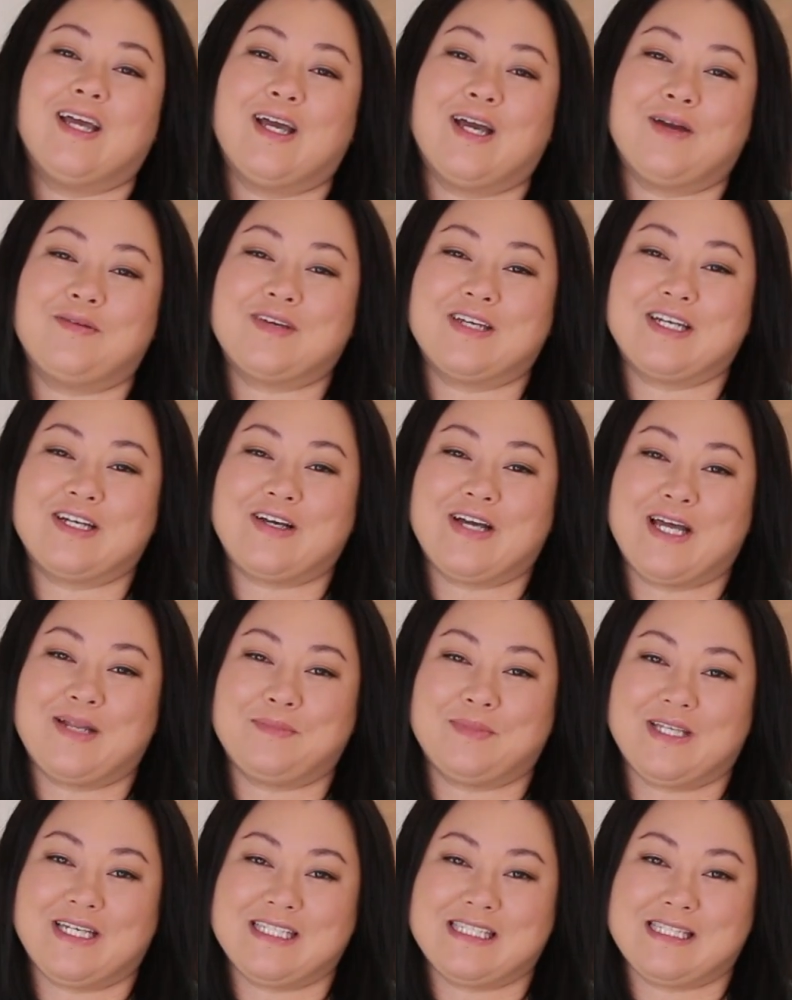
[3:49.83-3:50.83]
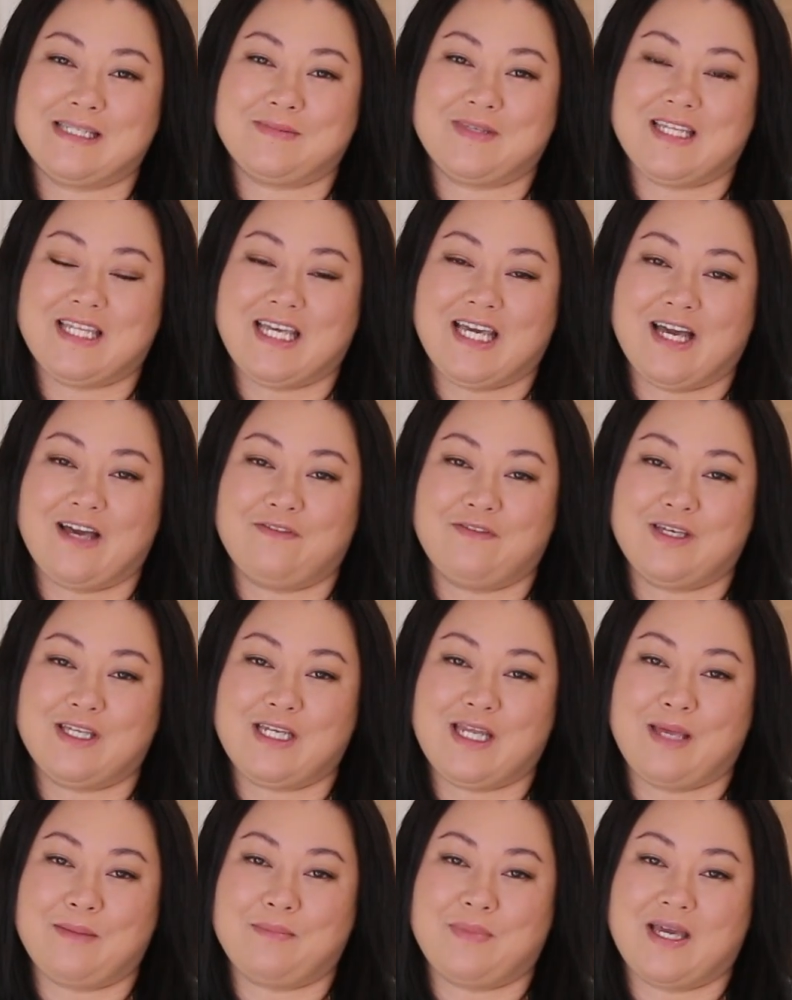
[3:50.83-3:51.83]
I'm going to go ahead and place them in the oven
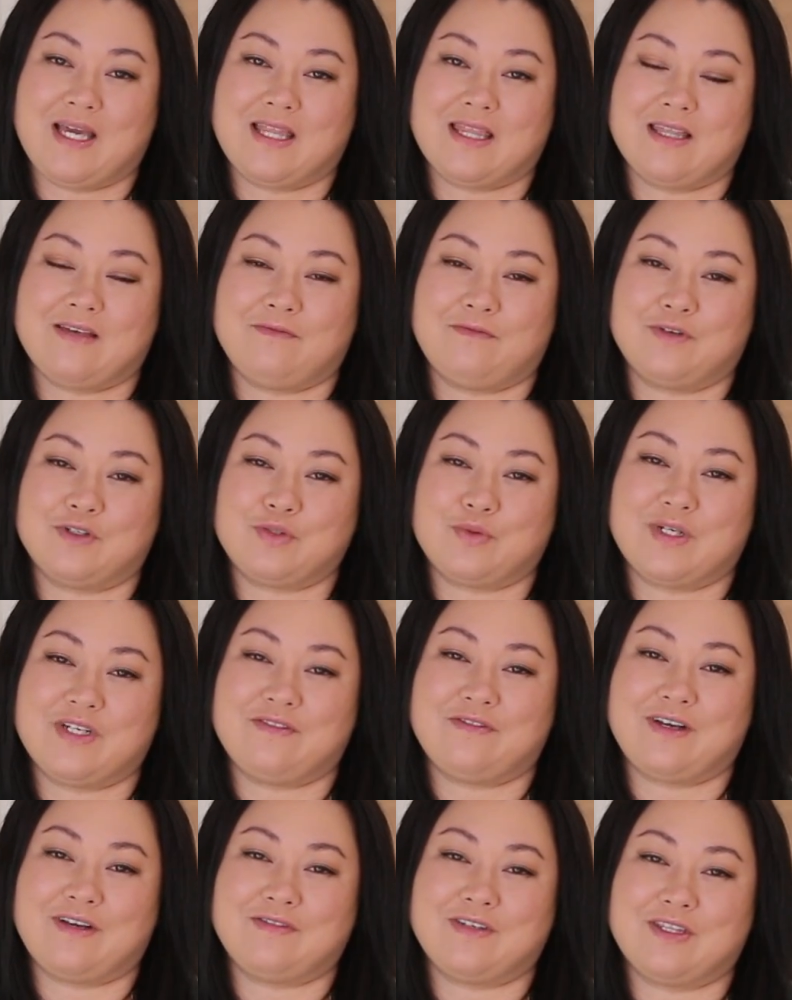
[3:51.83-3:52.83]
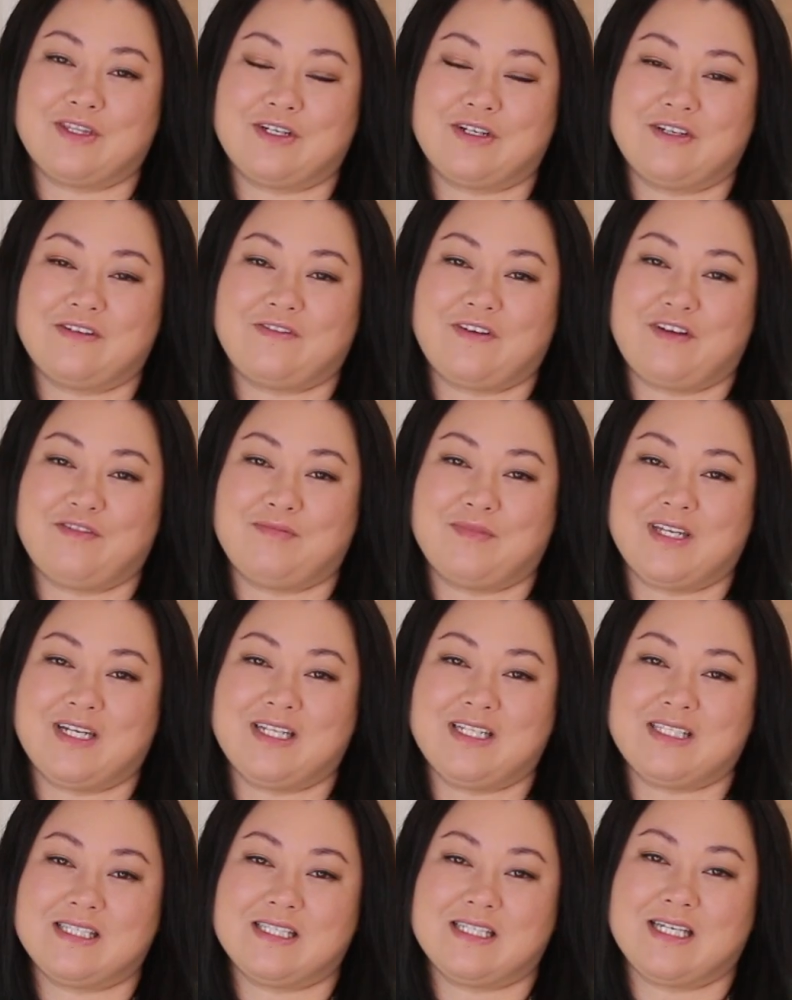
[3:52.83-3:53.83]
and bake them for 25 to 35
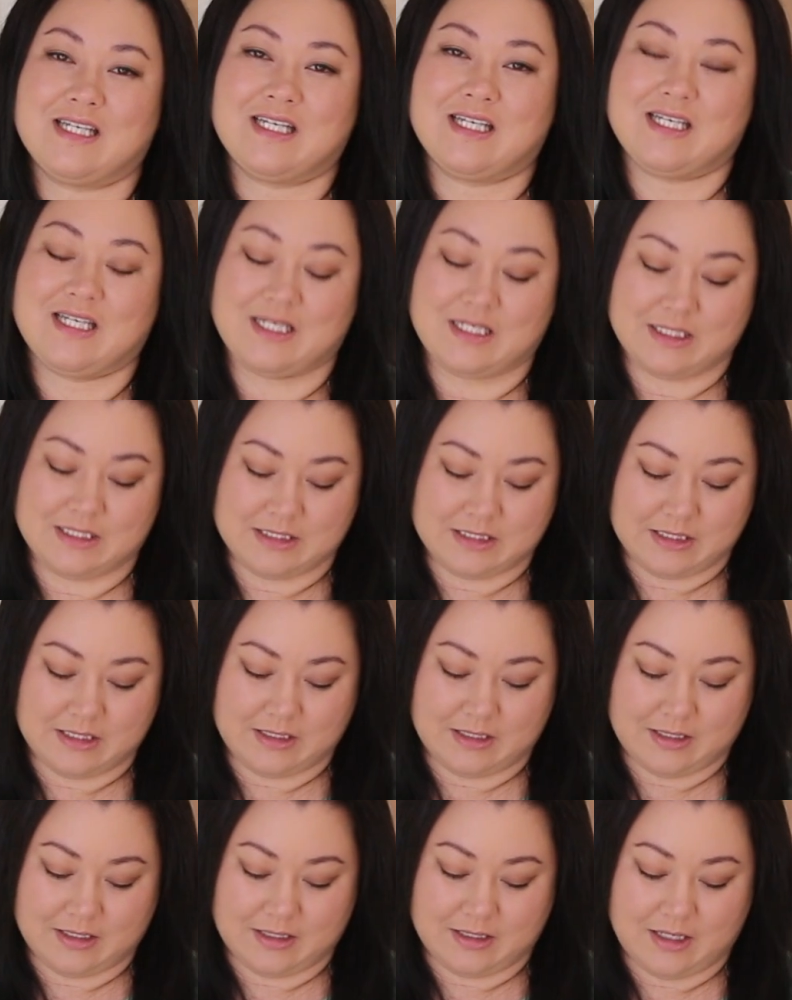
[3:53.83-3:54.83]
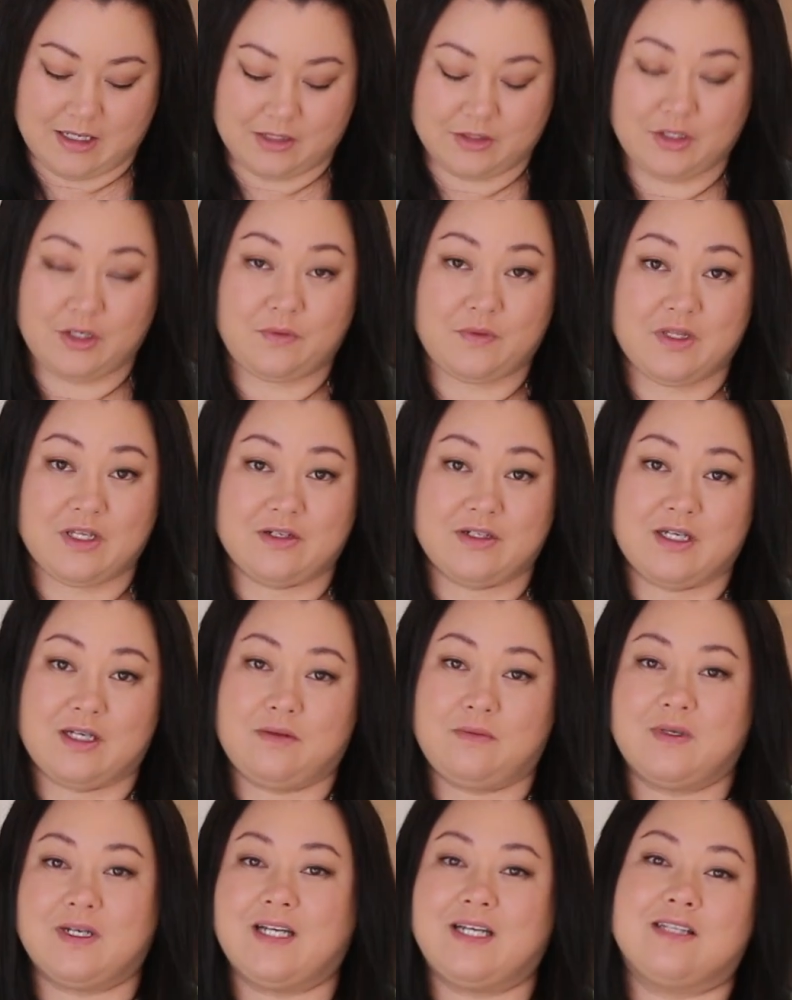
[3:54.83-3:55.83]
minutes, and I'll know when they're
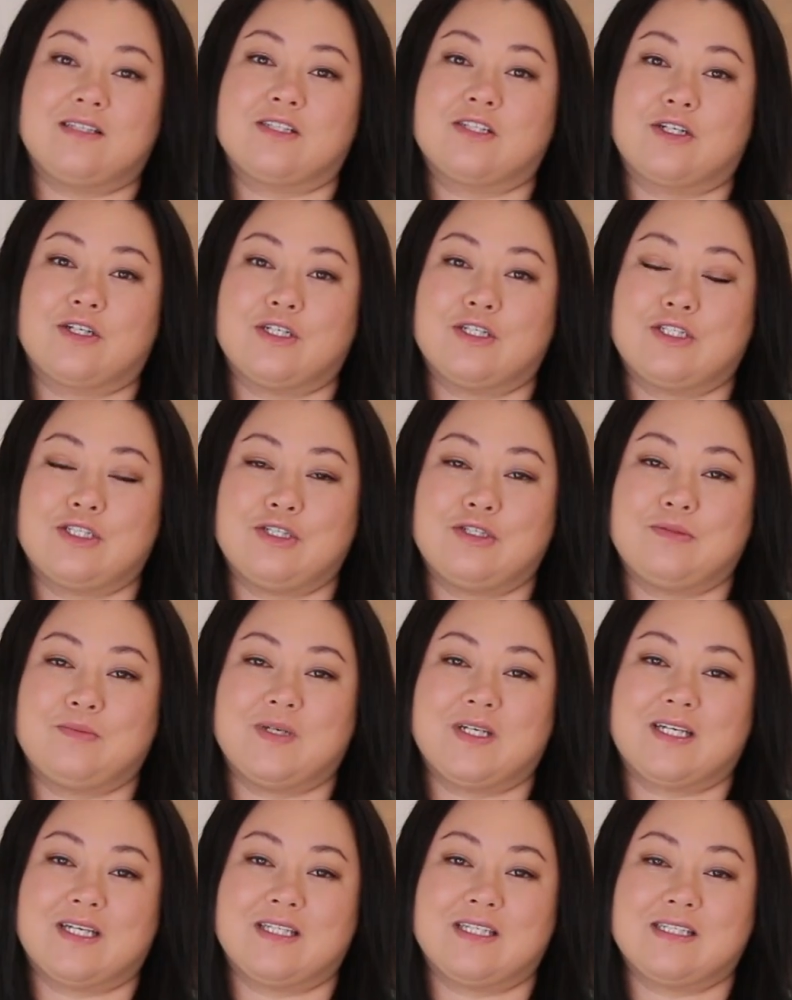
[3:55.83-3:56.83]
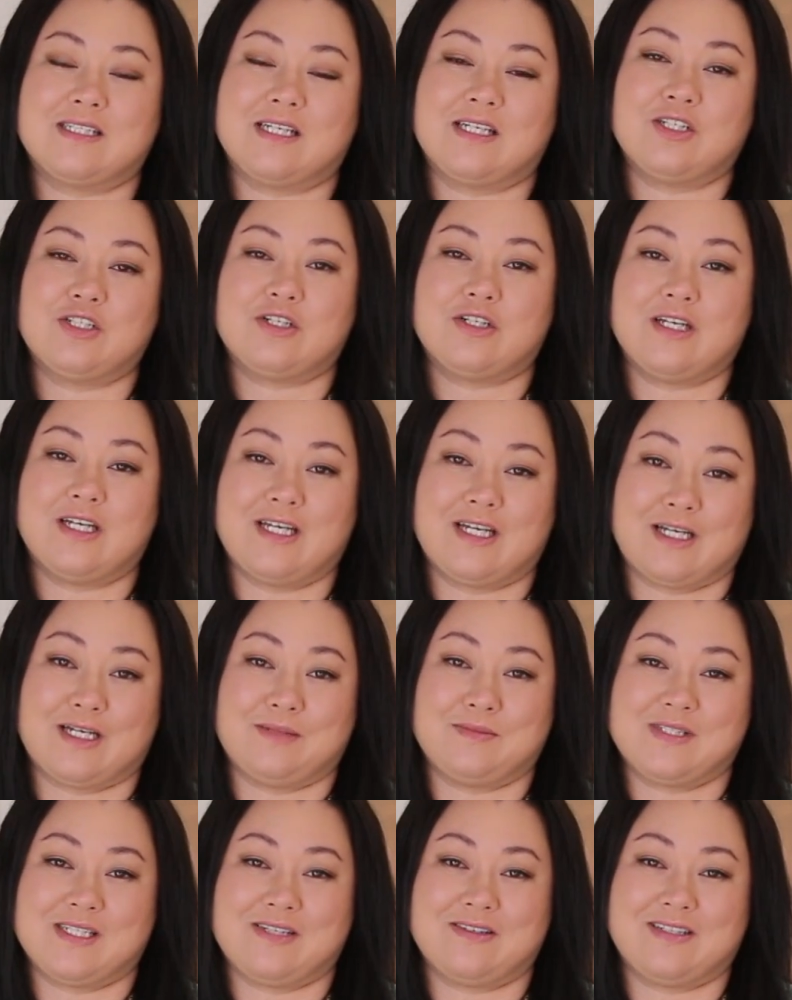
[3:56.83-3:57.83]
done when I insert a toothpick in the center and it
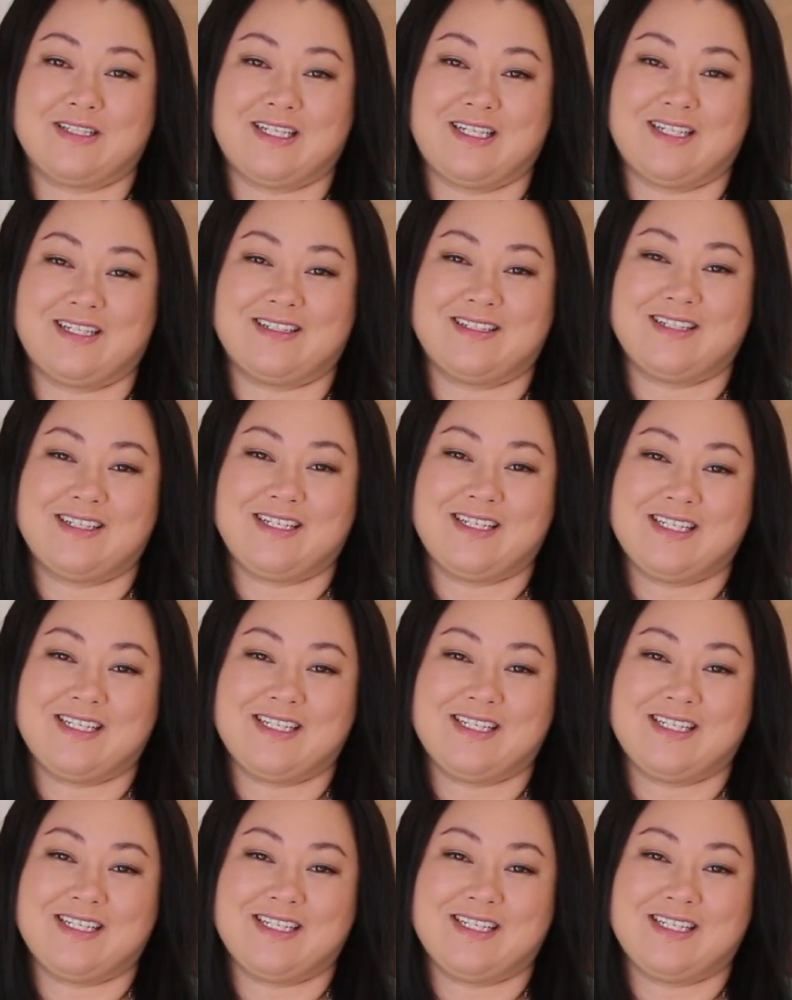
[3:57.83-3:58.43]
comes out clean.